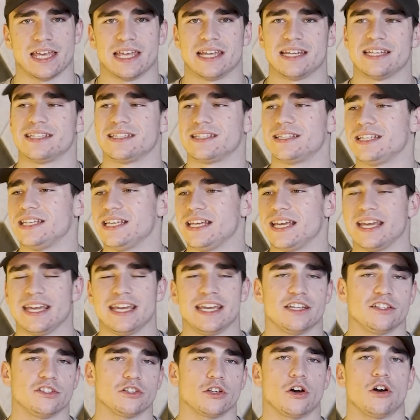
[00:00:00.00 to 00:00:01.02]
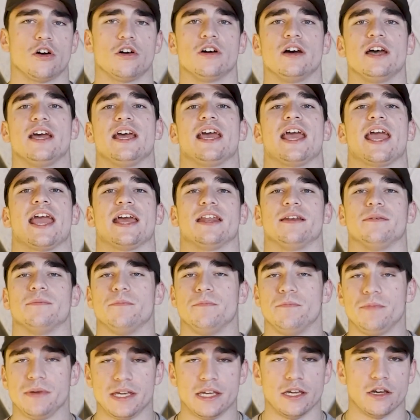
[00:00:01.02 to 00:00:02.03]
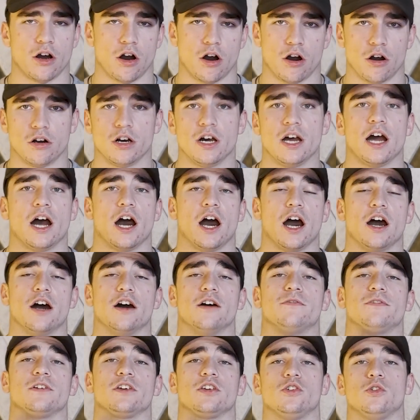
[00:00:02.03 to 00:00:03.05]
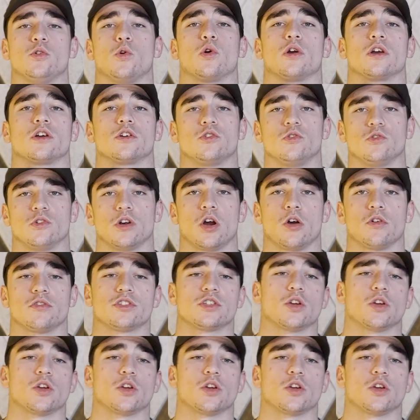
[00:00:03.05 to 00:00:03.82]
It is the end all and be all of your growth.